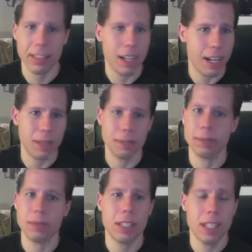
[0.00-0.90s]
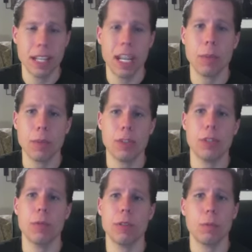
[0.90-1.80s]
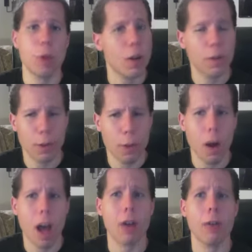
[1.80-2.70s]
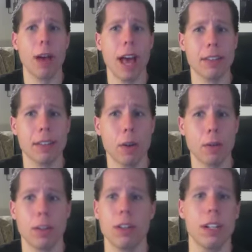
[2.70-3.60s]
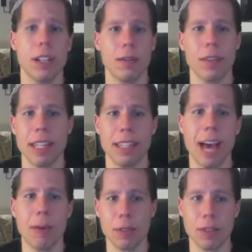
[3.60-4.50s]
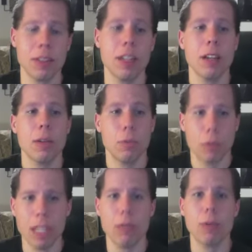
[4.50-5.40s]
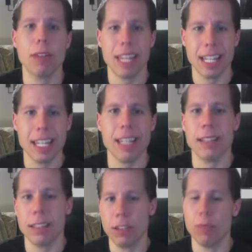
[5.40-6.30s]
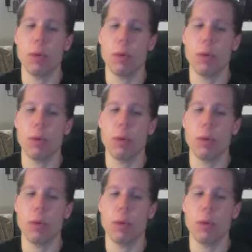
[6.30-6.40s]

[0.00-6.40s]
TNA was doing well for a while as an alternative, and that was really what they needed to do.